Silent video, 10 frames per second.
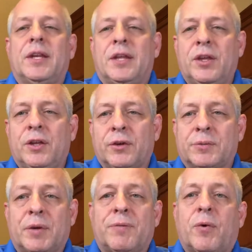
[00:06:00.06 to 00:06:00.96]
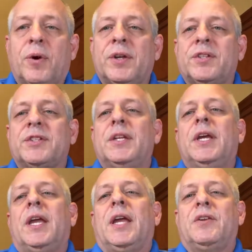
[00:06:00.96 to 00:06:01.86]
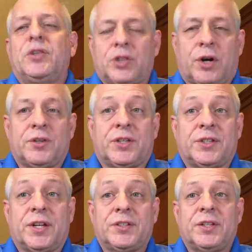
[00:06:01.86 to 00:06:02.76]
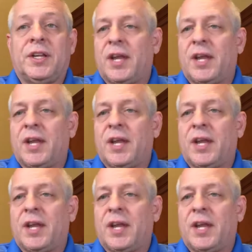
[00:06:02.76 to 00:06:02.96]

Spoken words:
that he goes before us, and he charges us